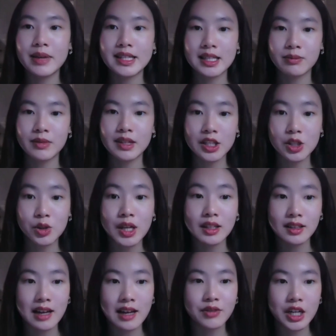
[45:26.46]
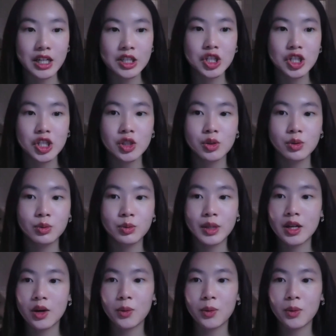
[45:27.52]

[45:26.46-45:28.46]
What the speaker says: is something that you can leverage to,